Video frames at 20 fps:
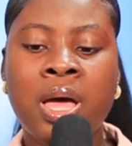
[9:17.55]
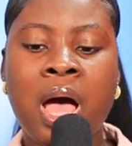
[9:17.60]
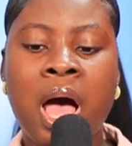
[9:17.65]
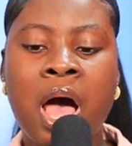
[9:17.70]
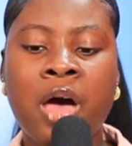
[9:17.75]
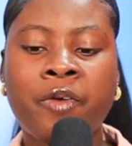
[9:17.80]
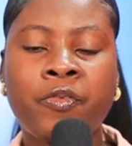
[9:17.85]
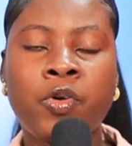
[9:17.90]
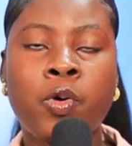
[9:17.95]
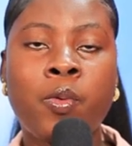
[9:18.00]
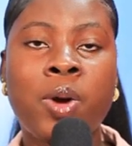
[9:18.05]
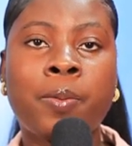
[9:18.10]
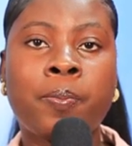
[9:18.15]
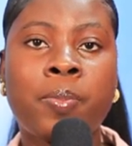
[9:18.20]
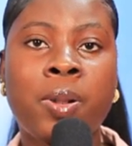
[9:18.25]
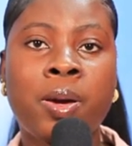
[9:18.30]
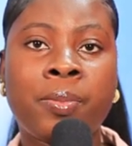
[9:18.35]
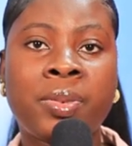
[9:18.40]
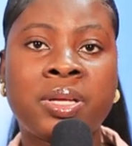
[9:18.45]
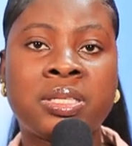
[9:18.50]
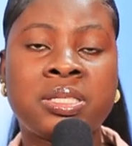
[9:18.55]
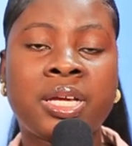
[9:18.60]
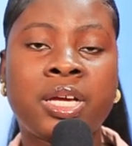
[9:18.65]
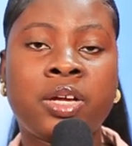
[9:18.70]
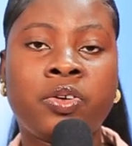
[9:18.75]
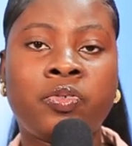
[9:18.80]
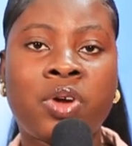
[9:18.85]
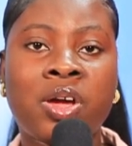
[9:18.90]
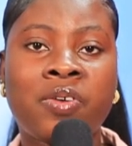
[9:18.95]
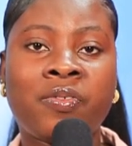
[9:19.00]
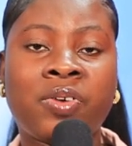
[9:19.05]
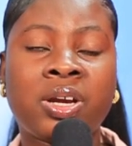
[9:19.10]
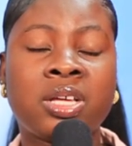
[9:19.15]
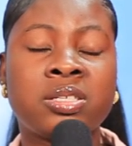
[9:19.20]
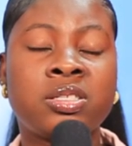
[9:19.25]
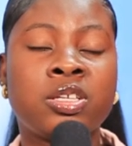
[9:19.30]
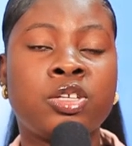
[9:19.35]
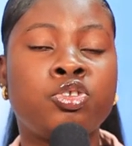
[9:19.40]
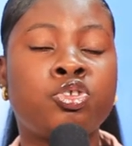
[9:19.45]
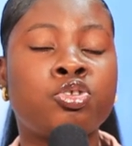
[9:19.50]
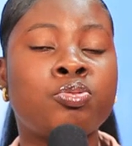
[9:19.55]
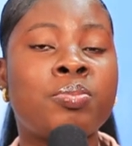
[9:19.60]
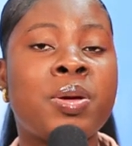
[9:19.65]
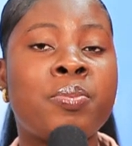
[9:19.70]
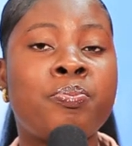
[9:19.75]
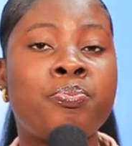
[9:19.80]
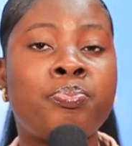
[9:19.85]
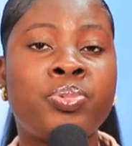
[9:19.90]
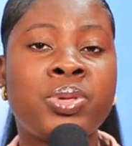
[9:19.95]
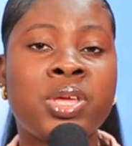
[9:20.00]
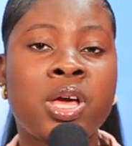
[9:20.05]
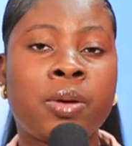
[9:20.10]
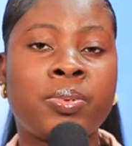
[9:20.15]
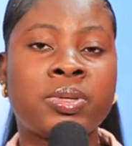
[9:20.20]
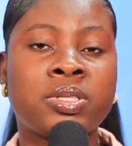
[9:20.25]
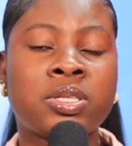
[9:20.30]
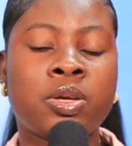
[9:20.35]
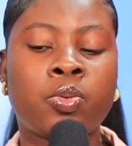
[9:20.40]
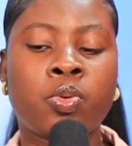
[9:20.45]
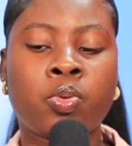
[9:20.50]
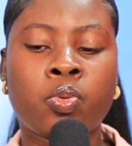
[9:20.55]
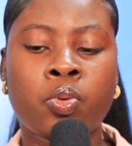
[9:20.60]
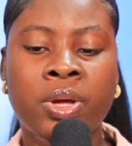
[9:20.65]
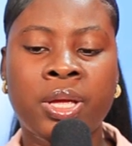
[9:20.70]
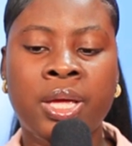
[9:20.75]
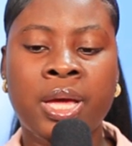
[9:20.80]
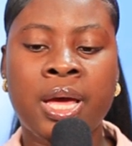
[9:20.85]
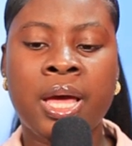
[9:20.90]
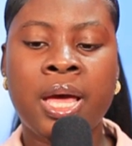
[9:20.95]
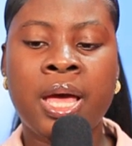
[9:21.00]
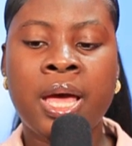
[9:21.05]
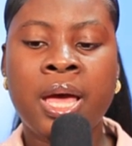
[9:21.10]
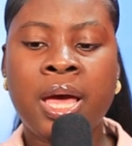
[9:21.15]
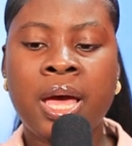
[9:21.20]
afa work permit say driver na say jume bi a pesa won koye